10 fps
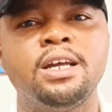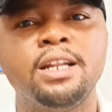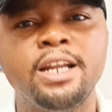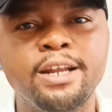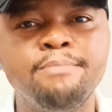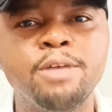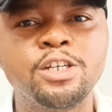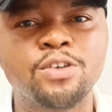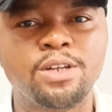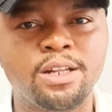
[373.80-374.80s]
let them
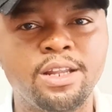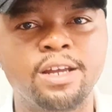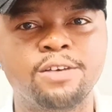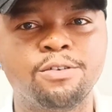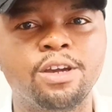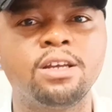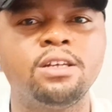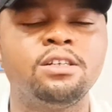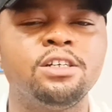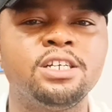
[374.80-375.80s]
mention it there. Okay,
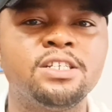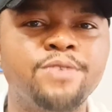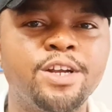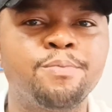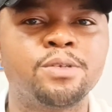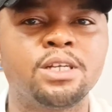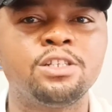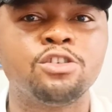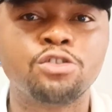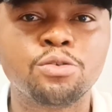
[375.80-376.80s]
it's very important. It
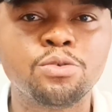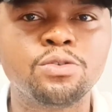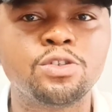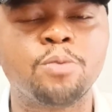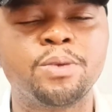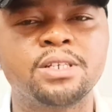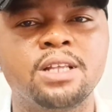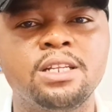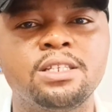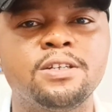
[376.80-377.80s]
shows your
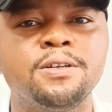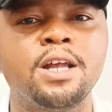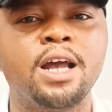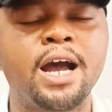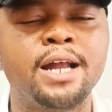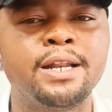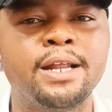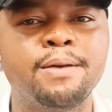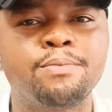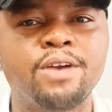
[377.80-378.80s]
personality, and
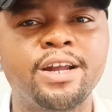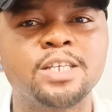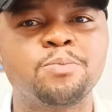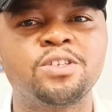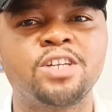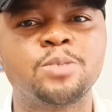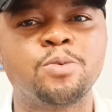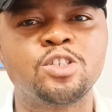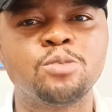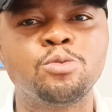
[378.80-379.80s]
try as much as
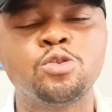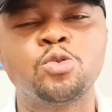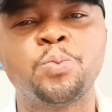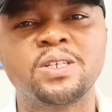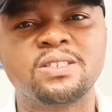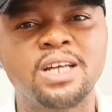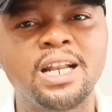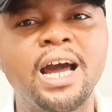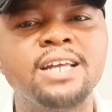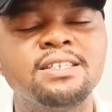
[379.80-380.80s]
possible to
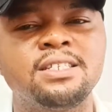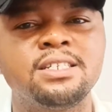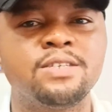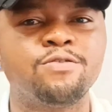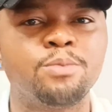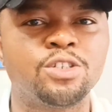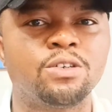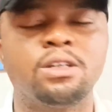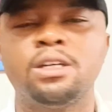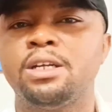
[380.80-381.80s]
personalize this information.
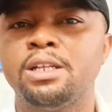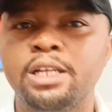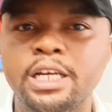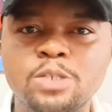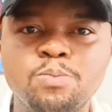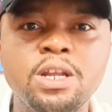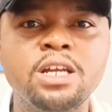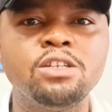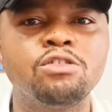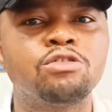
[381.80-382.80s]

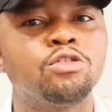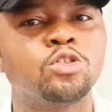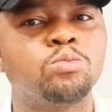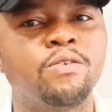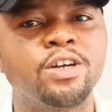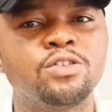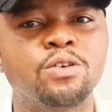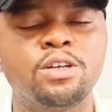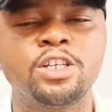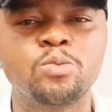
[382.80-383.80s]
Explain to your supervisor,
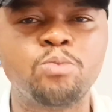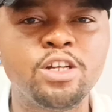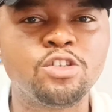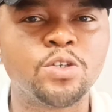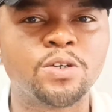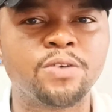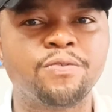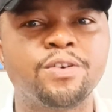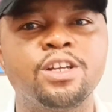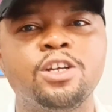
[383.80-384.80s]
explain to your referee,